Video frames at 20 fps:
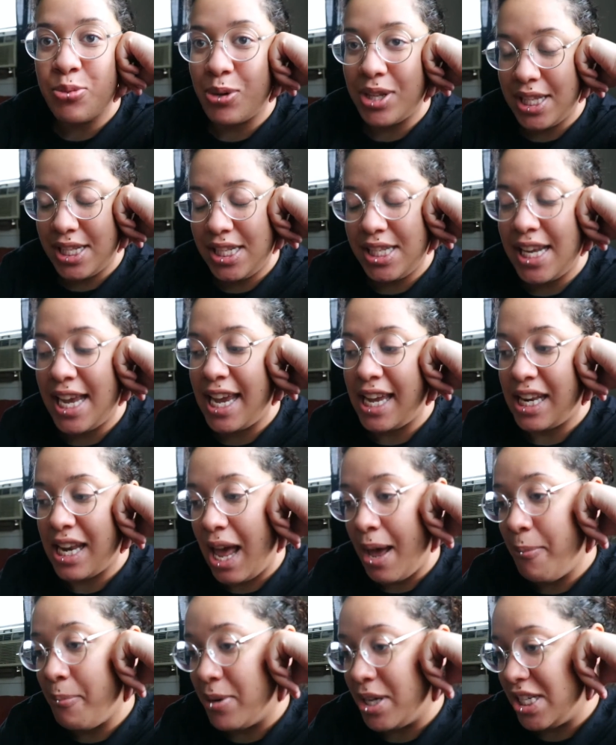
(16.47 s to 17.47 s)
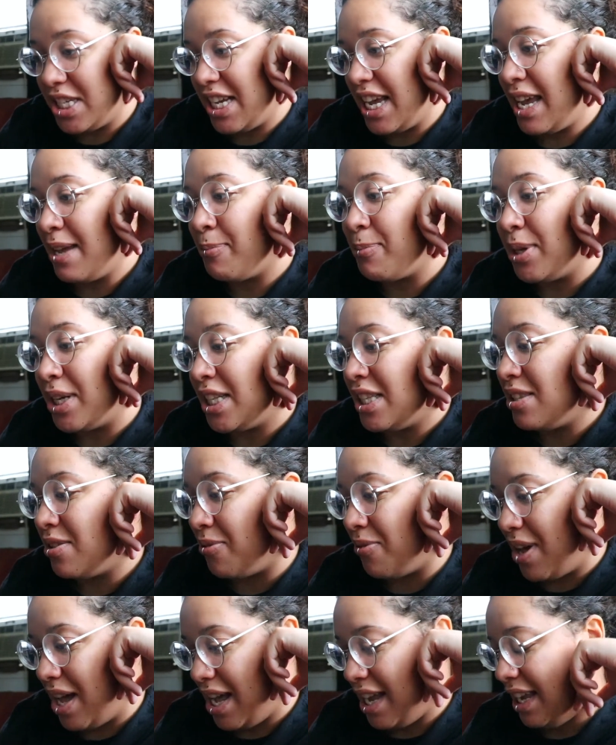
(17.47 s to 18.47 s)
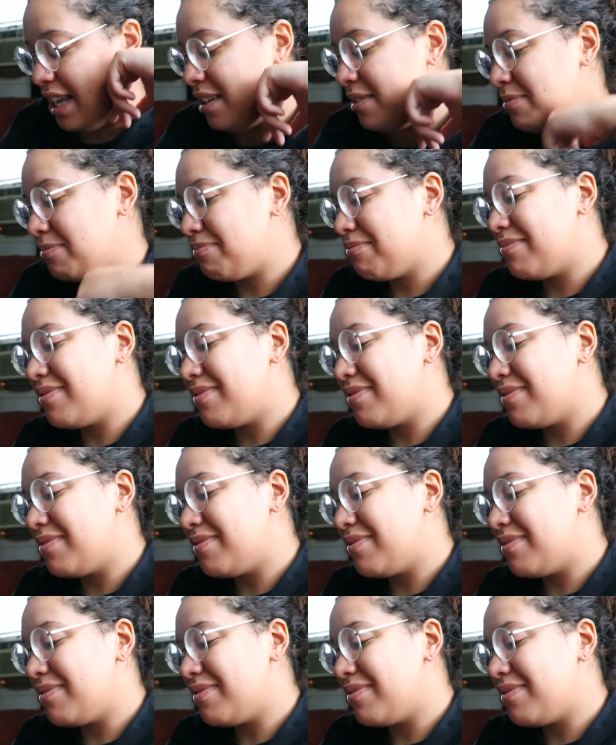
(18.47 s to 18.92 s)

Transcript: Wednesday and not Monday, but it's fine.